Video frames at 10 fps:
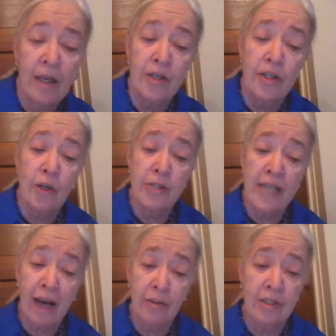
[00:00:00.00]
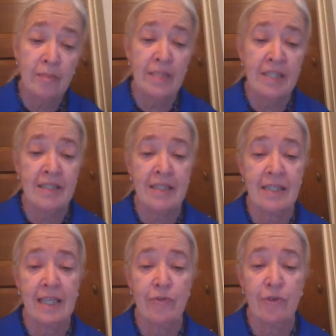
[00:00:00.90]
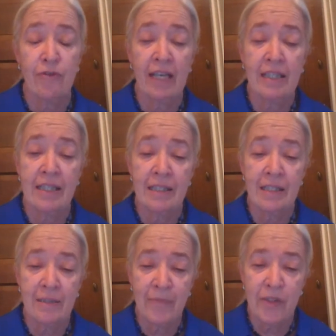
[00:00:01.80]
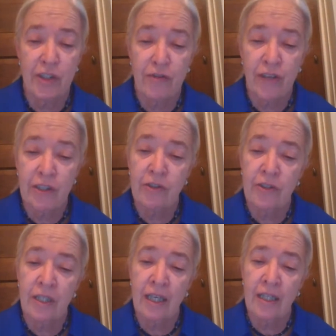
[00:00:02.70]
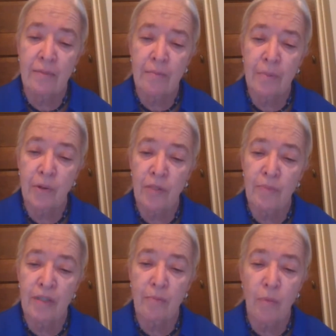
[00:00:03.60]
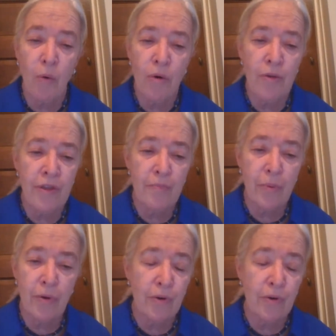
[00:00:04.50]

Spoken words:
No doubt, Mrs. Slade reflected, she felt her unemployment more than poor